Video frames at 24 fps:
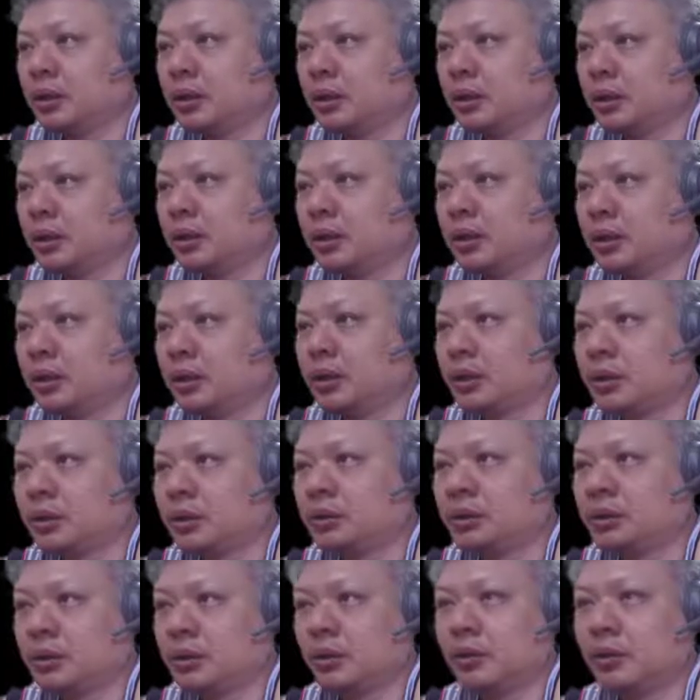so
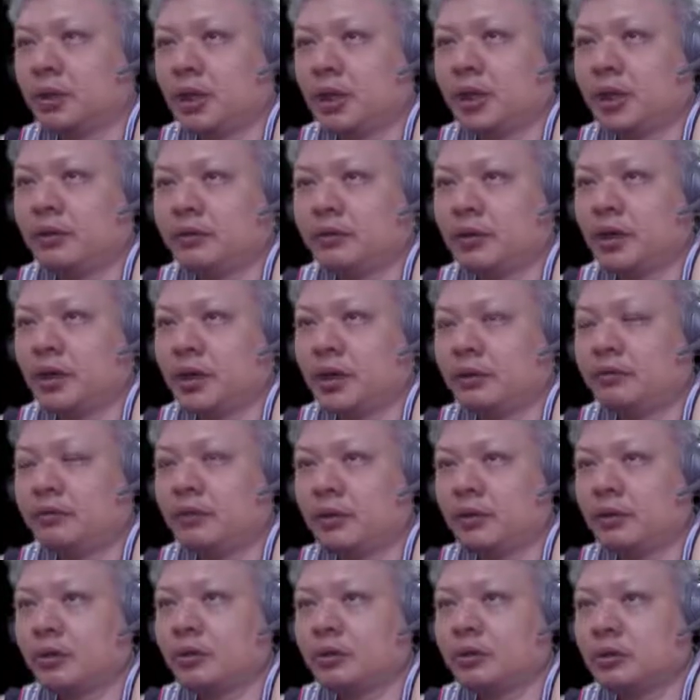R4 equals to
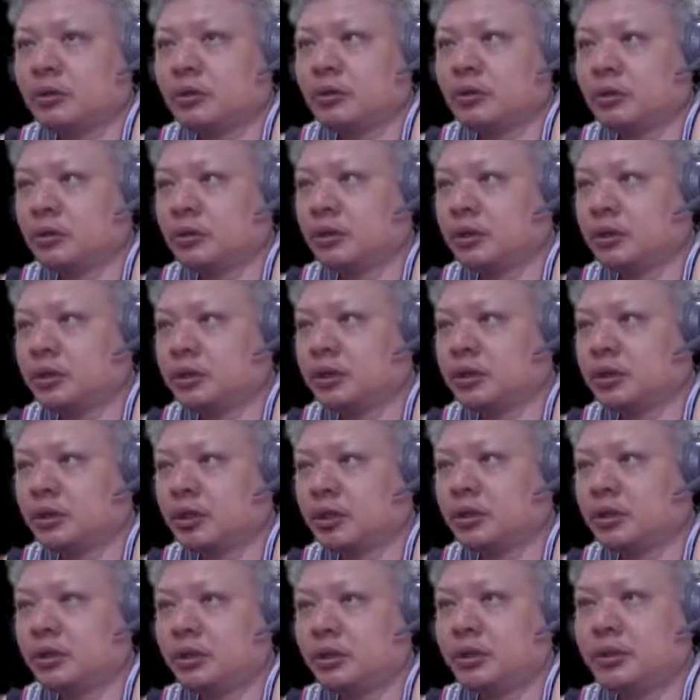2 is suggested.
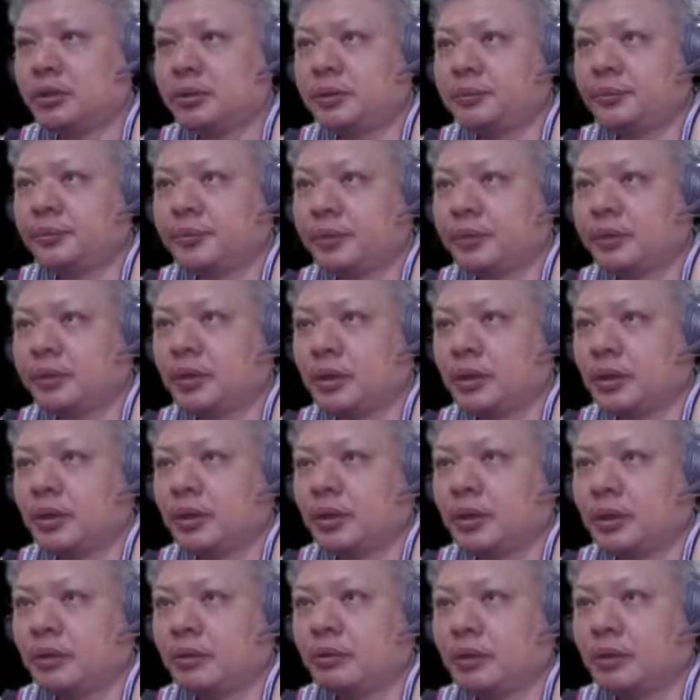Black would
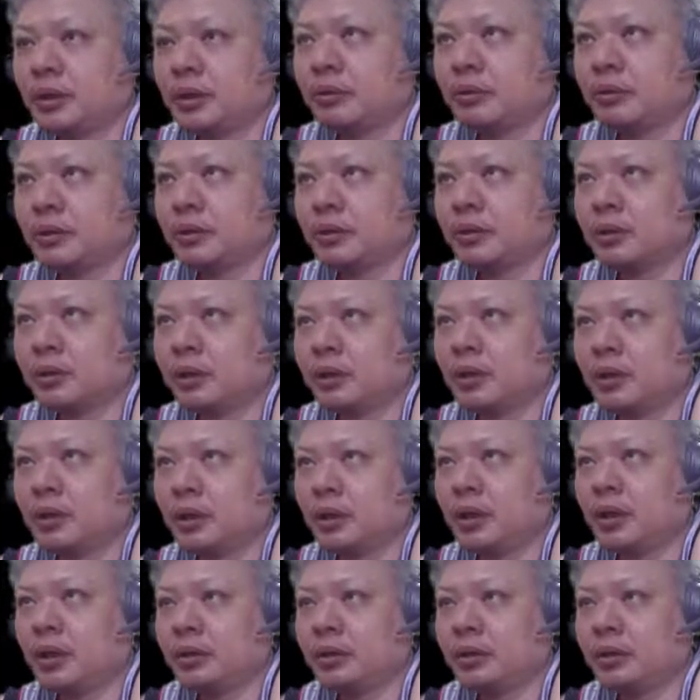attack